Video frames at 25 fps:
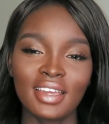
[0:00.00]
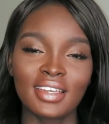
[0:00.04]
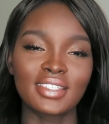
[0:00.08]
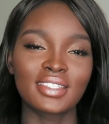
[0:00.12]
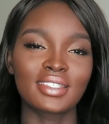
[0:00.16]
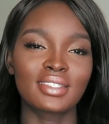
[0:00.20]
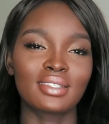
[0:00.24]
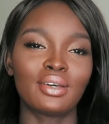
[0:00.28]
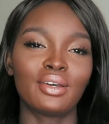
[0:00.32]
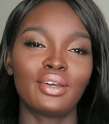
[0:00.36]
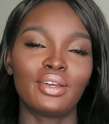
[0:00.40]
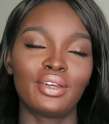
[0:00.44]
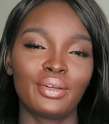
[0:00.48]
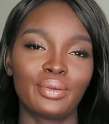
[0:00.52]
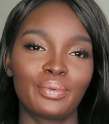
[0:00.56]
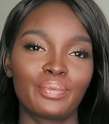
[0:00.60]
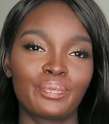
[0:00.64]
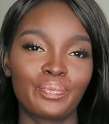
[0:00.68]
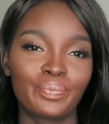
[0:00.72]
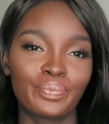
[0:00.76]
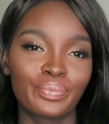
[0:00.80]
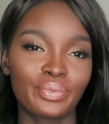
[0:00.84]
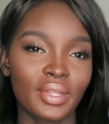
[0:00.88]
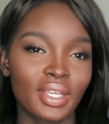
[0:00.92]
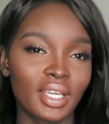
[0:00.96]
So
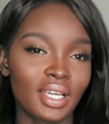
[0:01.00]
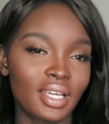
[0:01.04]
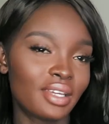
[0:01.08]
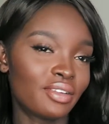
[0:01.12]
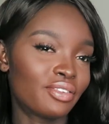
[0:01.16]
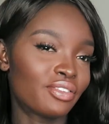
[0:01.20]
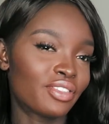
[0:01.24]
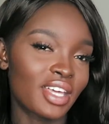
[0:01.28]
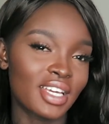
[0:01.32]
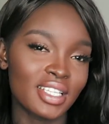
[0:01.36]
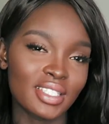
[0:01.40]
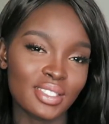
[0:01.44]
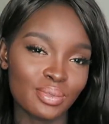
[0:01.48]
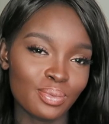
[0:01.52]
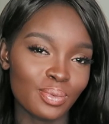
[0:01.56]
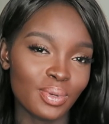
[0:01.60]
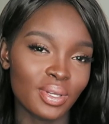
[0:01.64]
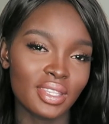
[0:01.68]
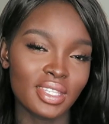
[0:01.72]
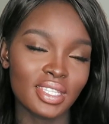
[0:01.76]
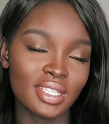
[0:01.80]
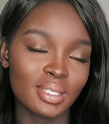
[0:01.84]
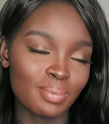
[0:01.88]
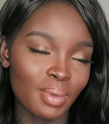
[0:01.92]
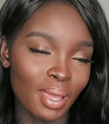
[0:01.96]
if that's
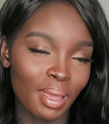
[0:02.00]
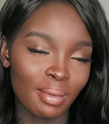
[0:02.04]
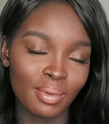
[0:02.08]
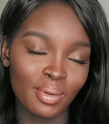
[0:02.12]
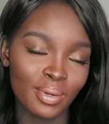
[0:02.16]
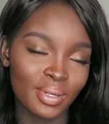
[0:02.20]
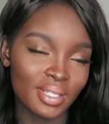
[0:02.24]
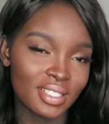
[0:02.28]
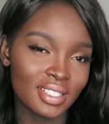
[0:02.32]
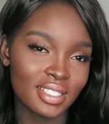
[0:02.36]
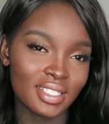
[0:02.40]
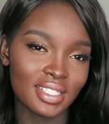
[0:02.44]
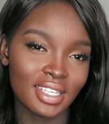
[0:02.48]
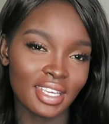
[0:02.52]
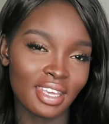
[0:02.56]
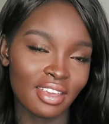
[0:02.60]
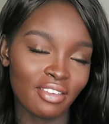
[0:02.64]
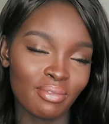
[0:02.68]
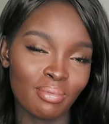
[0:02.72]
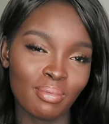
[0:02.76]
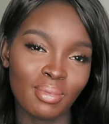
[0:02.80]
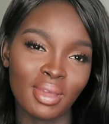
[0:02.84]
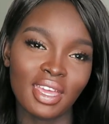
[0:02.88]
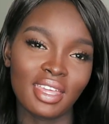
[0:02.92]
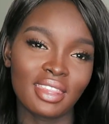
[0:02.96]
what this baby wants to
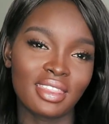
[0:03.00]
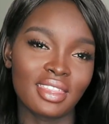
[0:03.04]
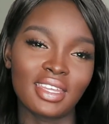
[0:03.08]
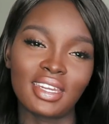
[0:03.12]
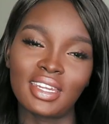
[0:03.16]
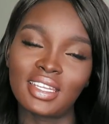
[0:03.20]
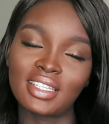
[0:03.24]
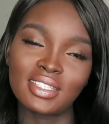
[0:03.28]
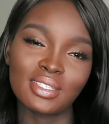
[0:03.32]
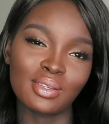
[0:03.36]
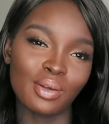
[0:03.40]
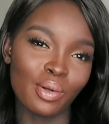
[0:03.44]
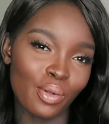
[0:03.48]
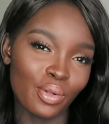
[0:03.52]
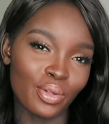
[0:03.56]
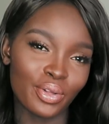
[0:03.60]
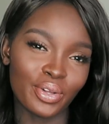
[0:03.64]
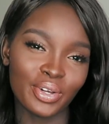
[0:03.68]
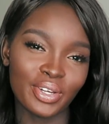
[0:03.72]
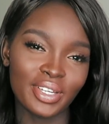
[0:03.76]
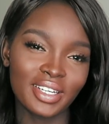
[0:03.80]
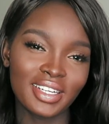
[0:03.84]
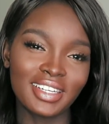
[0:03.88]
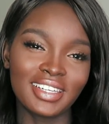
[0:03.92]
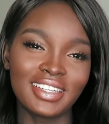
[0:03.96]
give me, then it's all
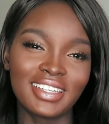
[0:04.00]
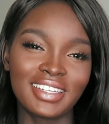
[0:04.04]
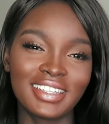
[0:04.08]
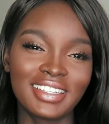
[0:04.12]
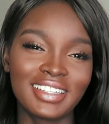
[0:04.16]
good.